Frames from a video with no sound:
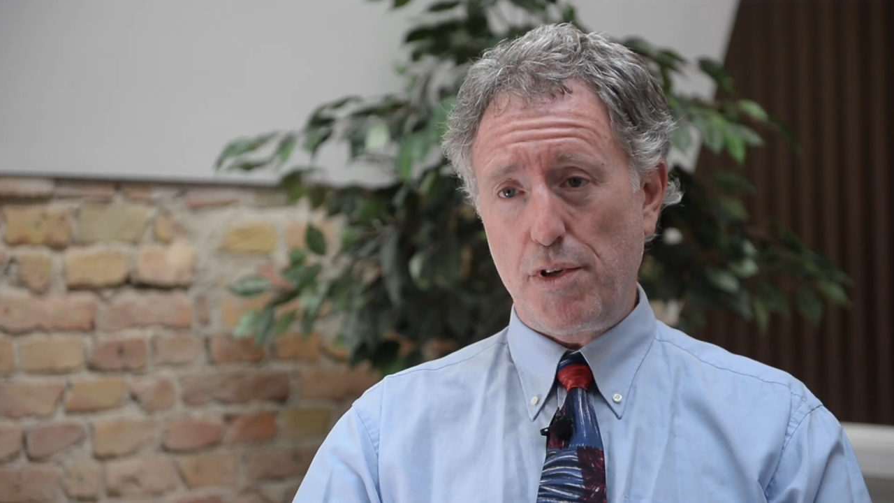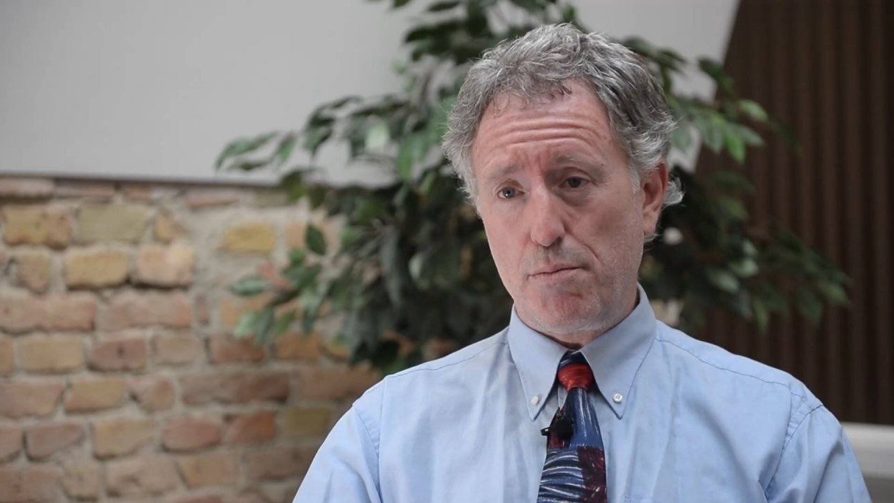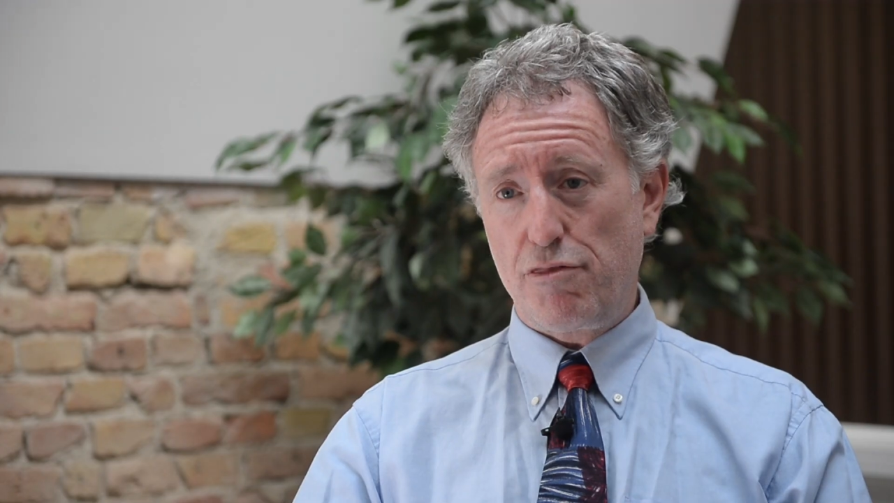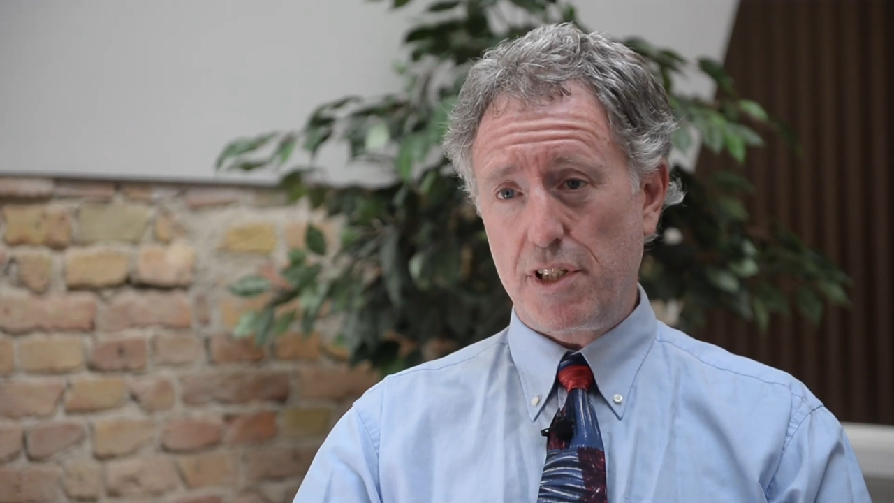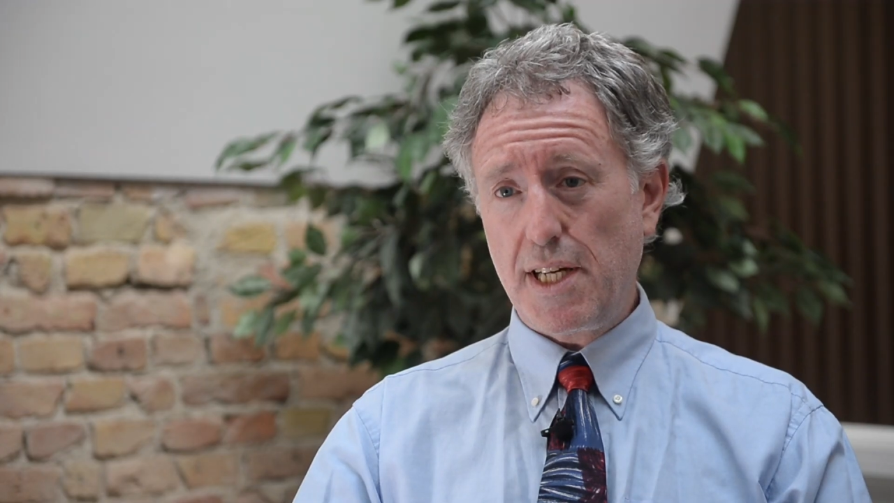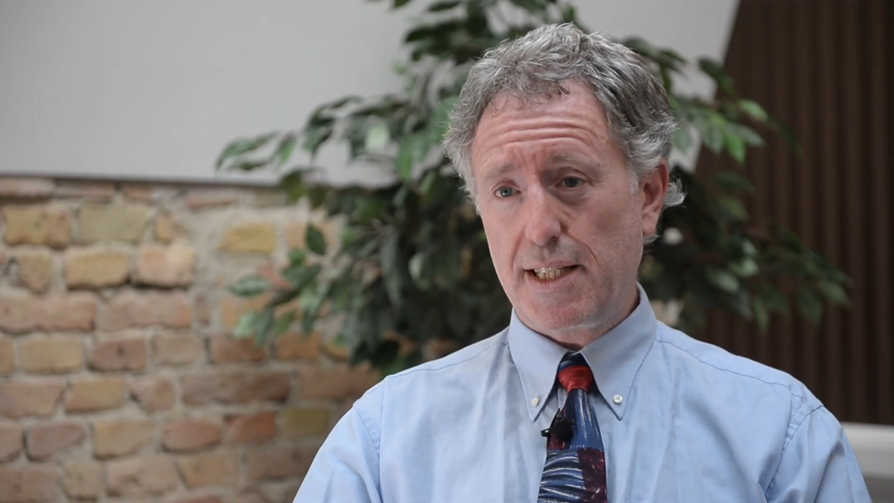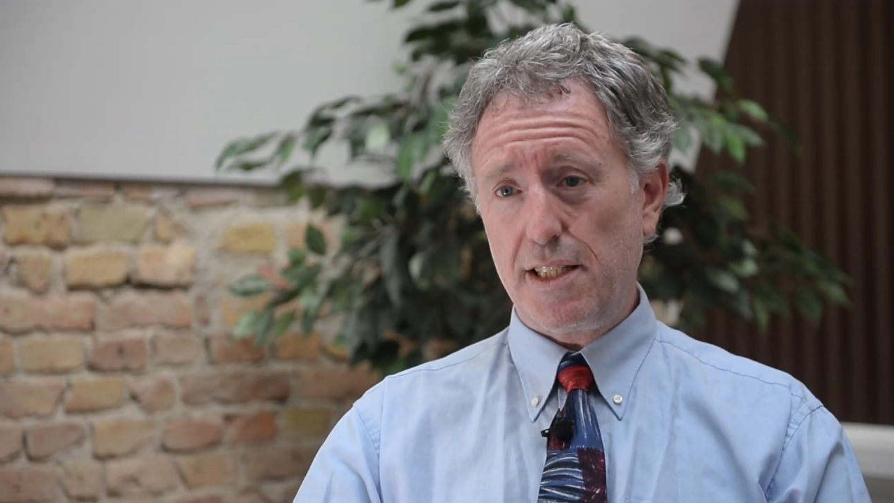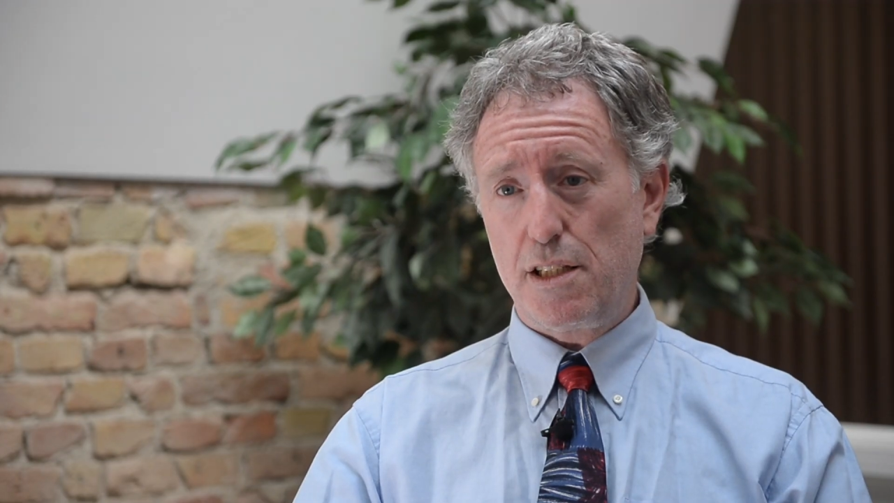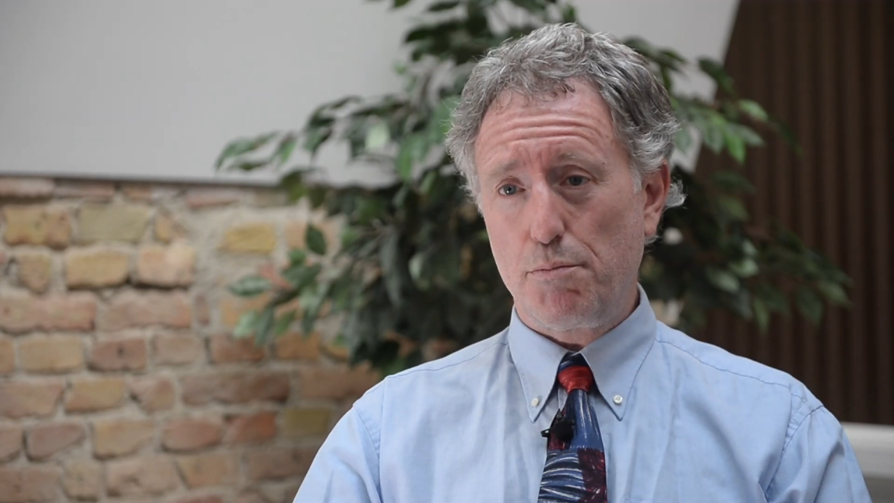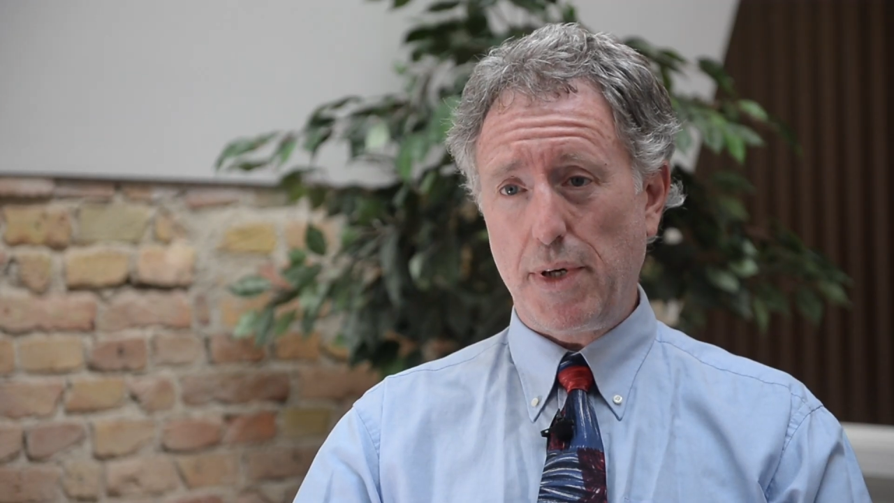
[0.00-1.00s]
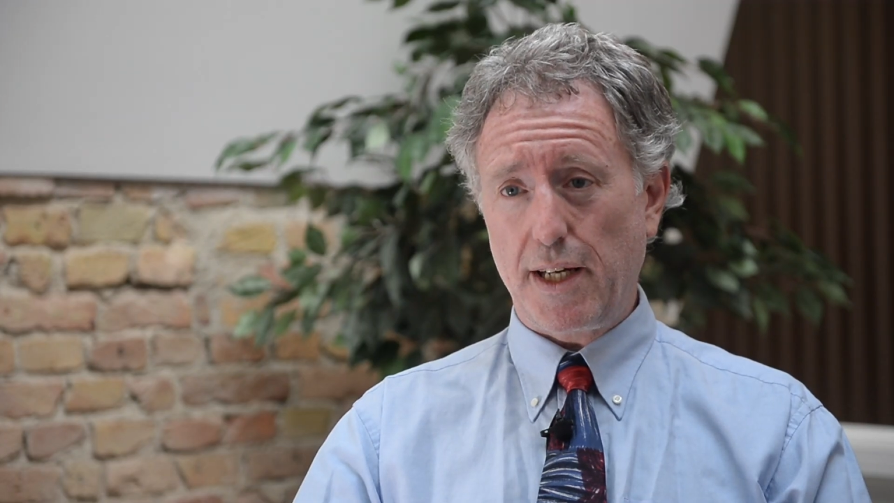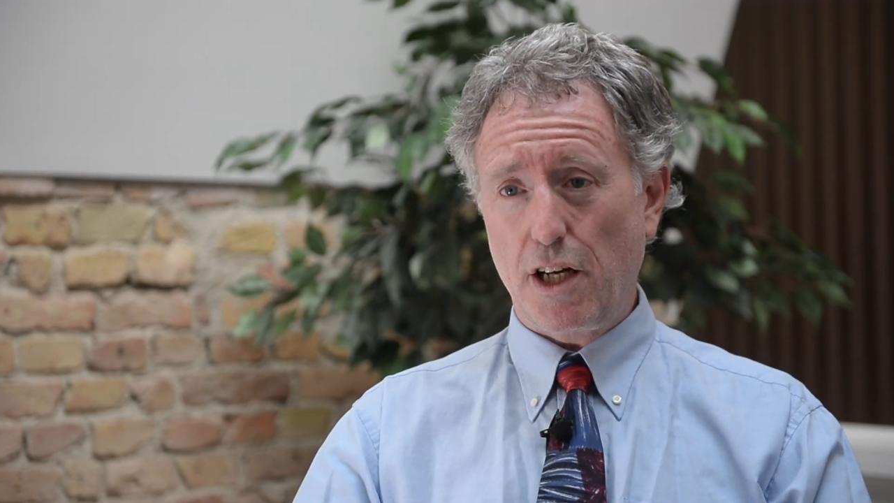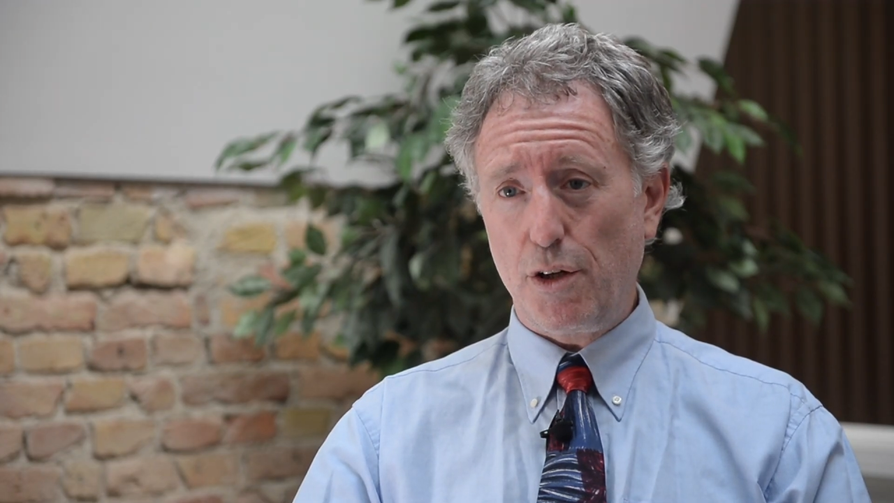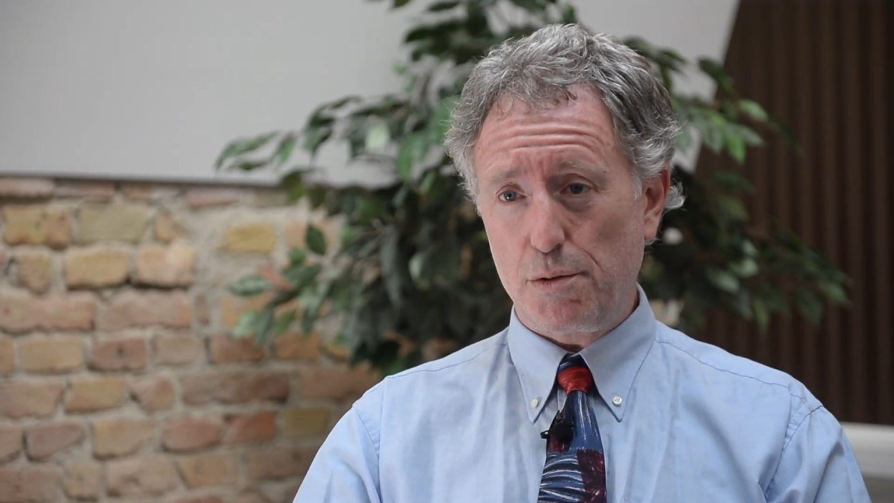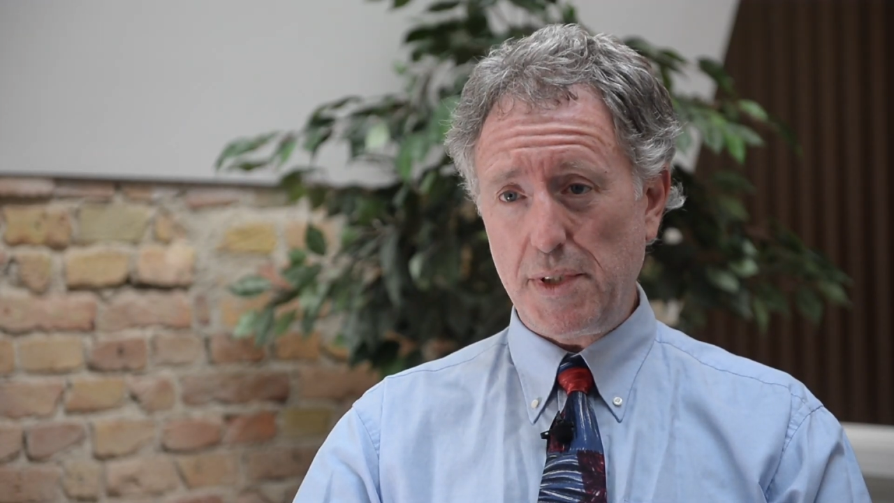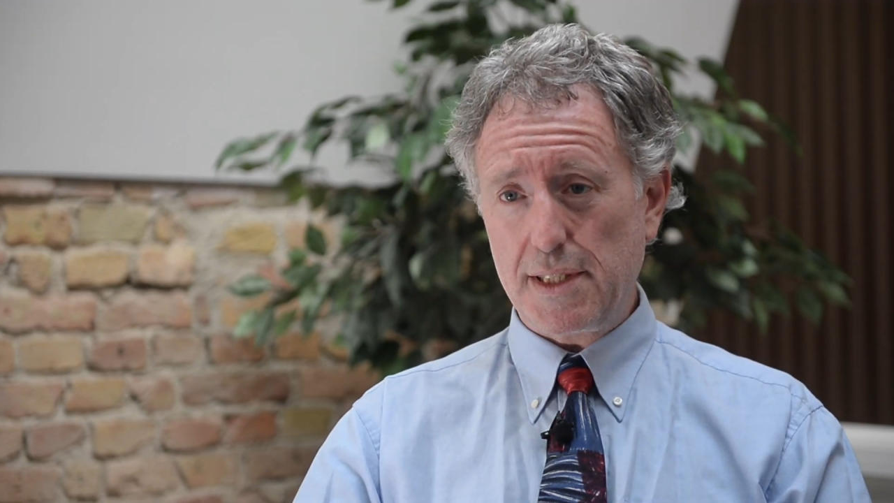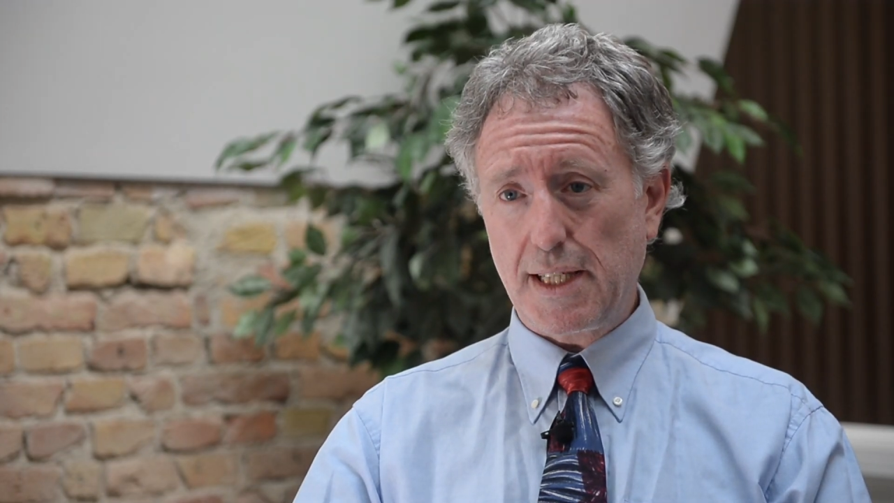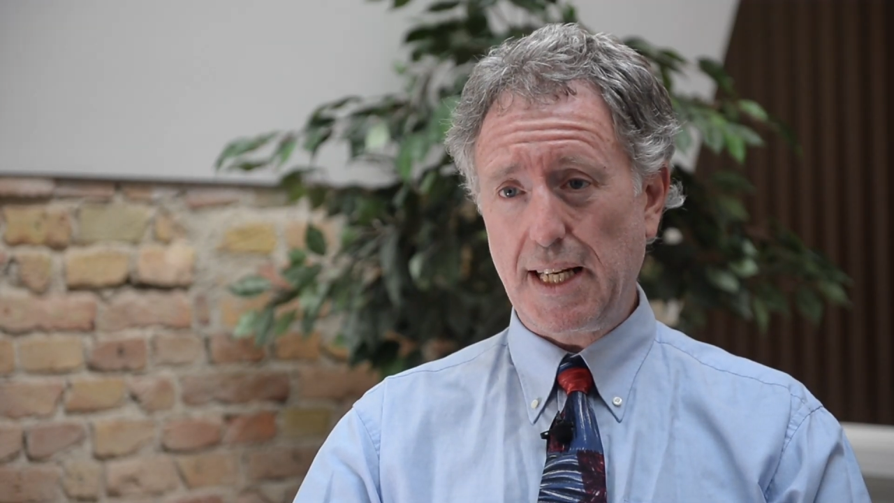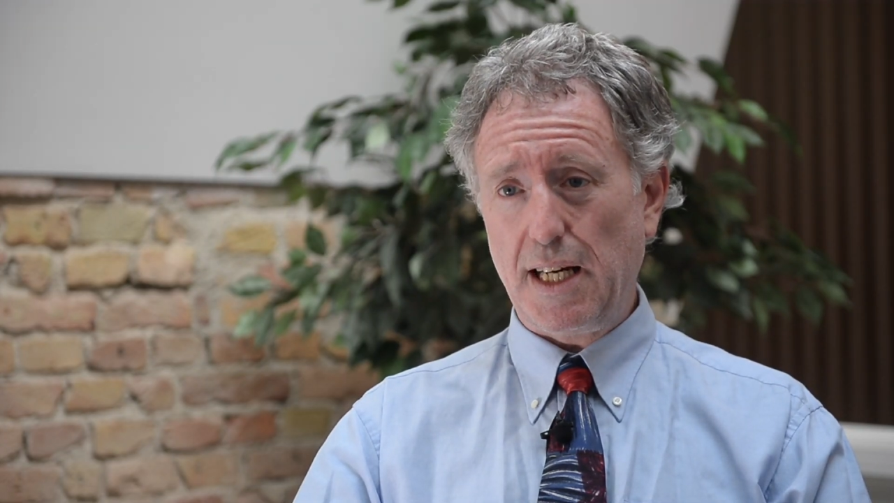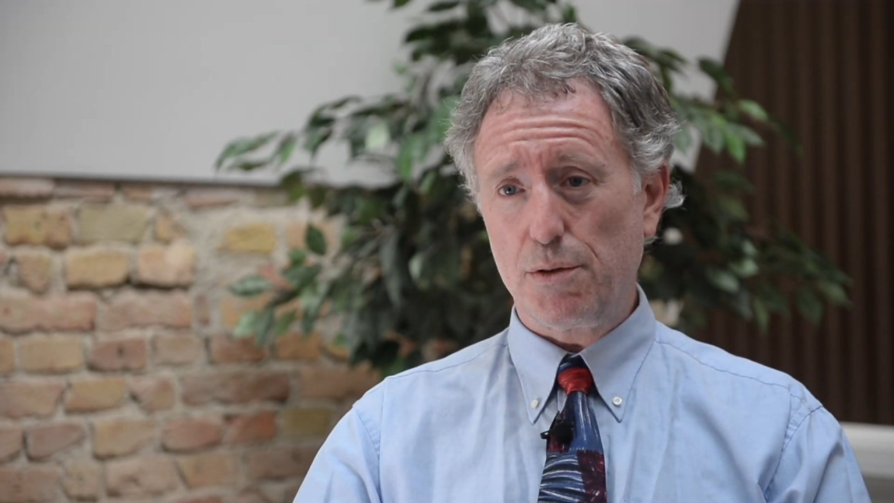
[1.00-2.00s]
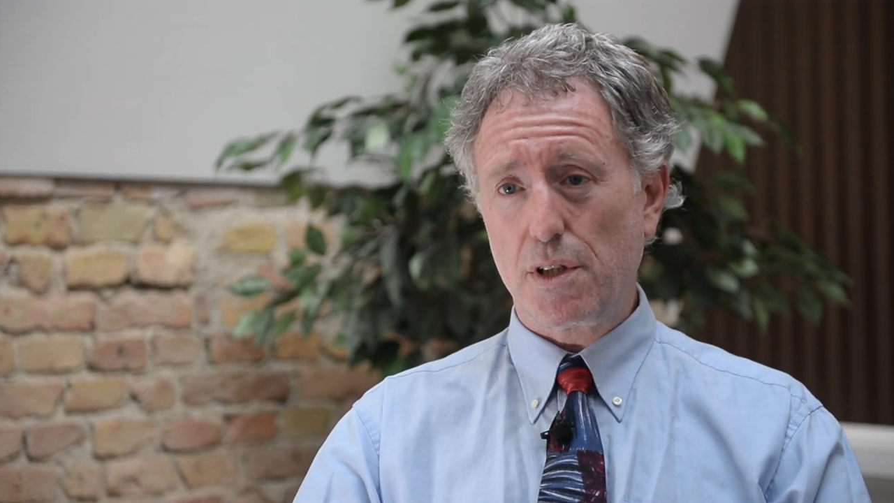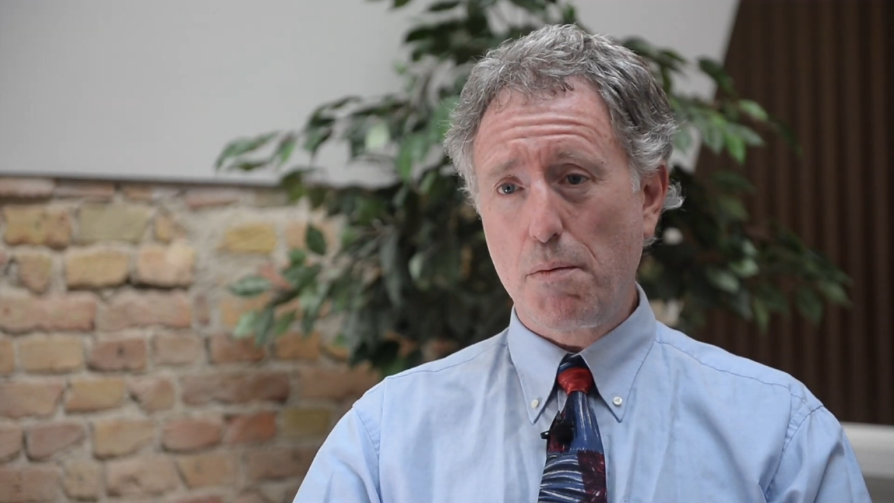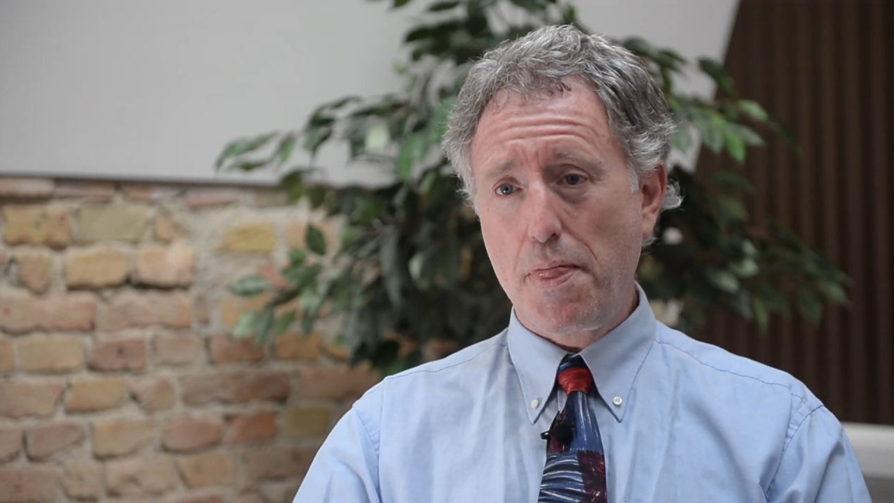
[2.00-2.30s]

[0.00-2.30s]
been protected by CodeMeter Cloud.